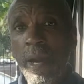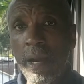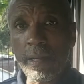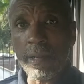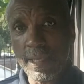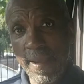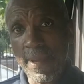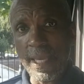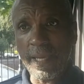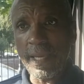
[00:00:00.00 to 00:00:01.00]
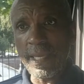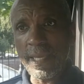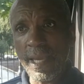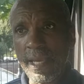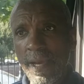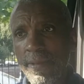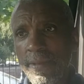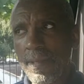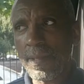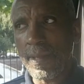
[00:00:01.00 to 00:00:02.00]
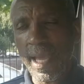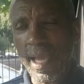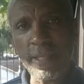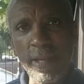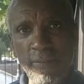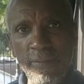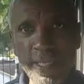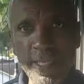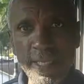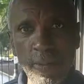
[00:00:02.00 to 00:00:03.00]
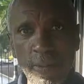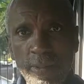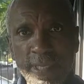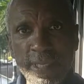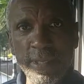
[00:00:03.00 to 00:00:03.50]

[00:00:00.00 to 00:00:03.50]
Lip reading: mate, you can, I've got a base, I want someone to